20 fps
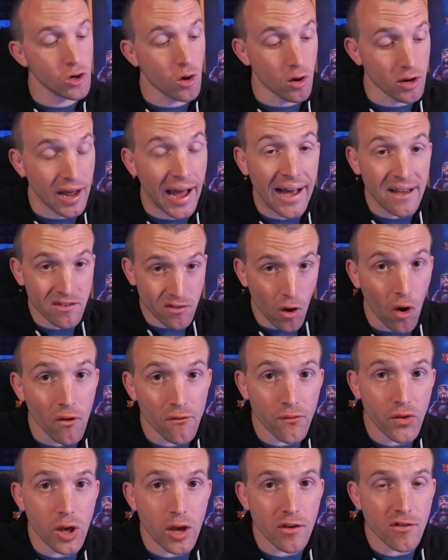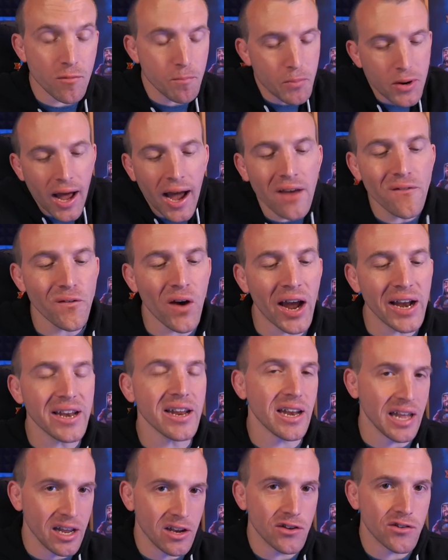Not as obvious, but I find
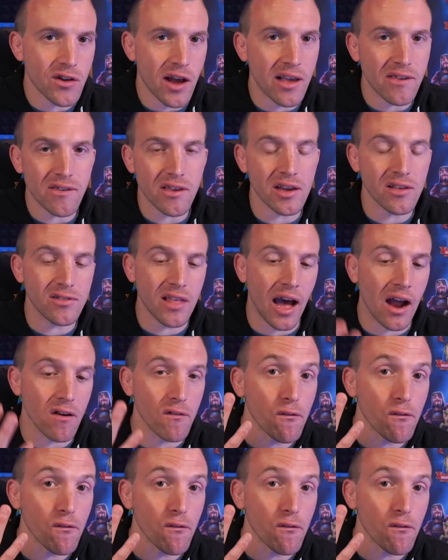it interesting that